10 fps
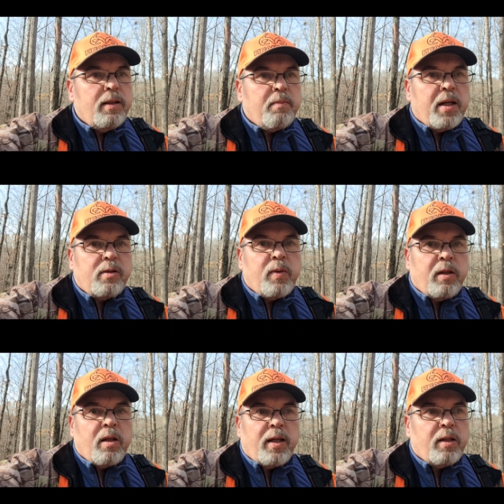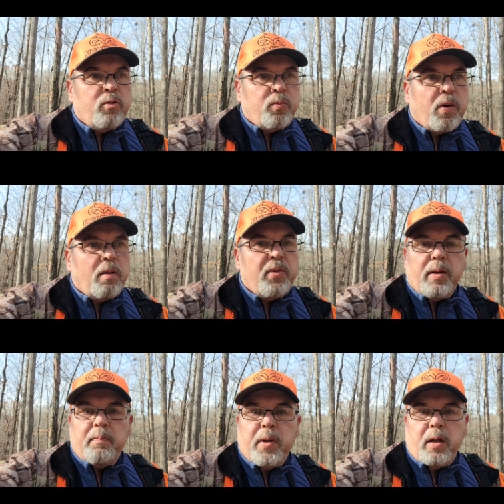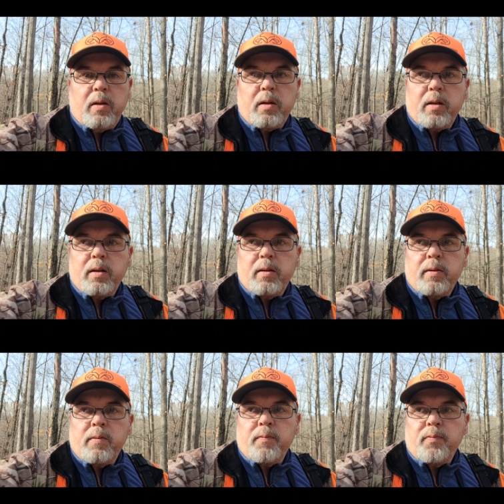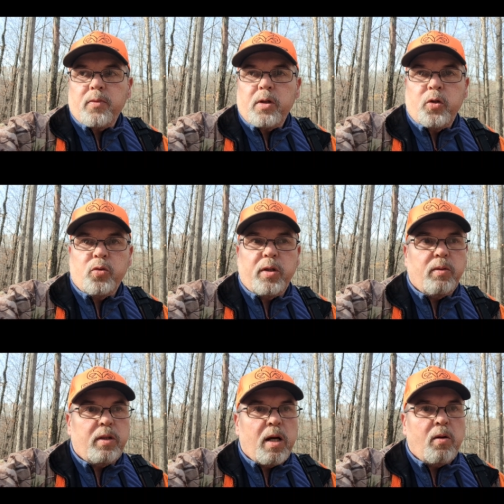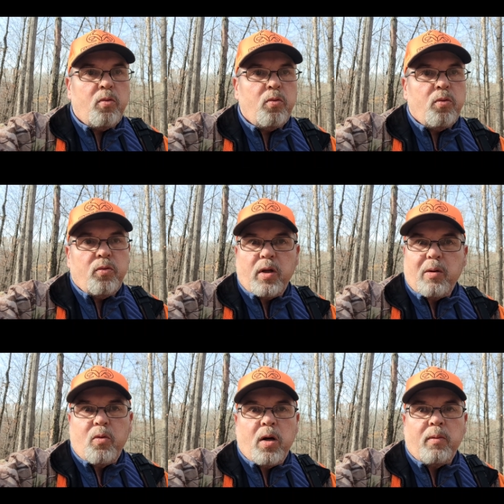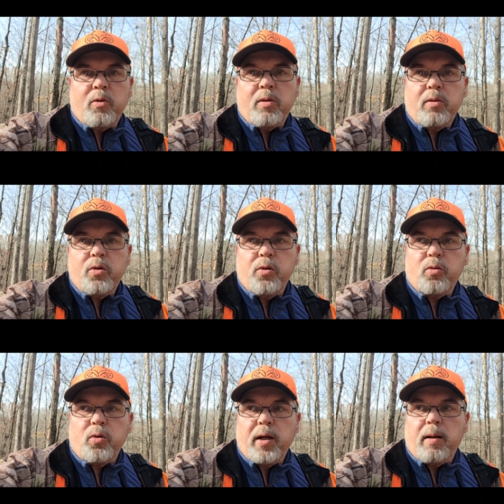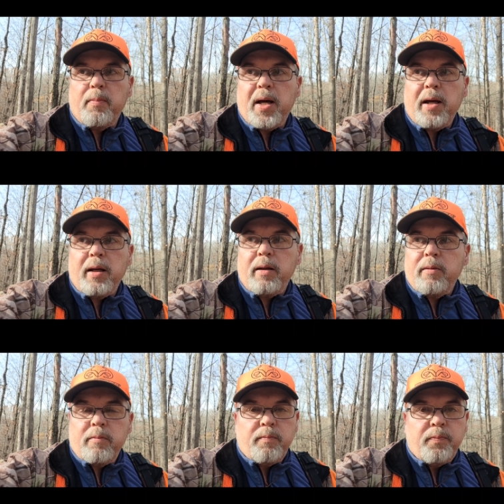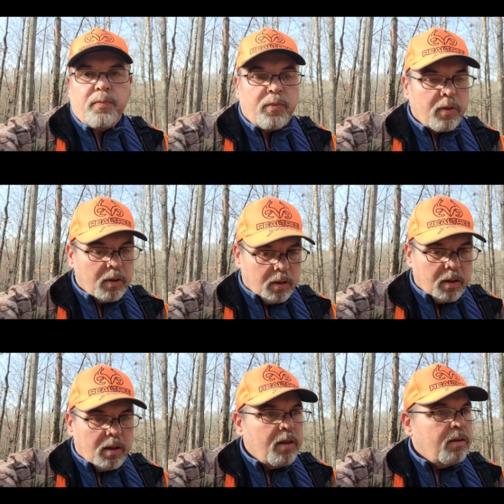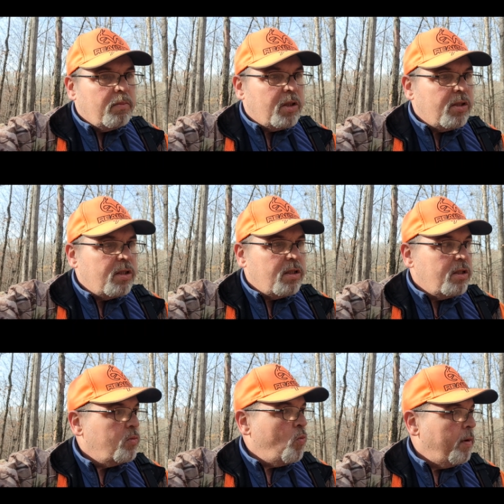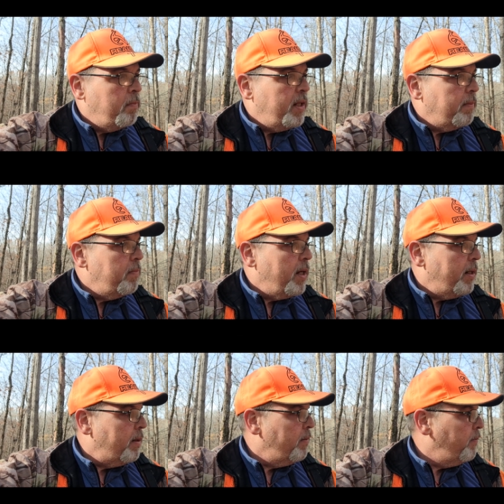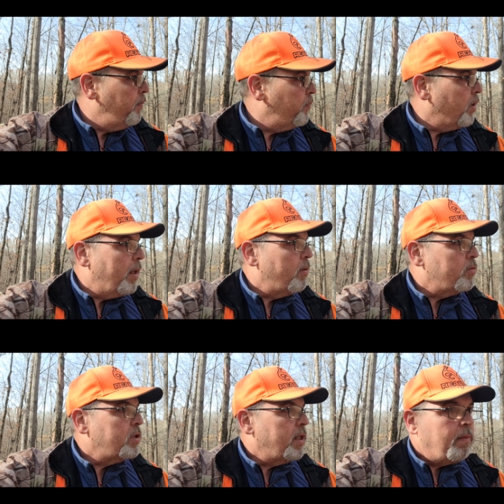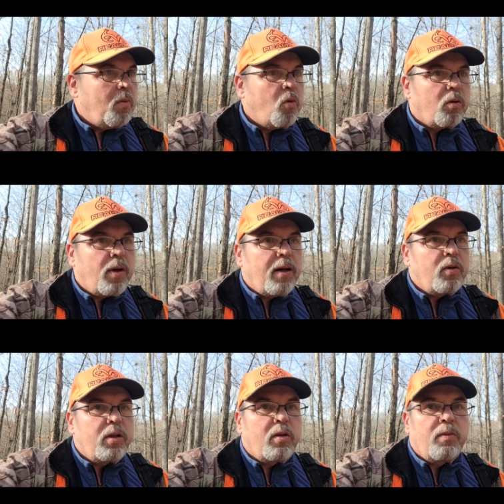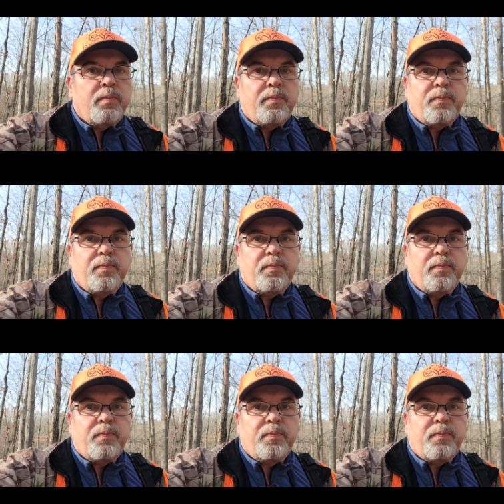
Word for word: it makes me think it was probably a buck. Usually with doe, they'll run with two or three in a pack, but this is just one big bed. I don't see any more around here.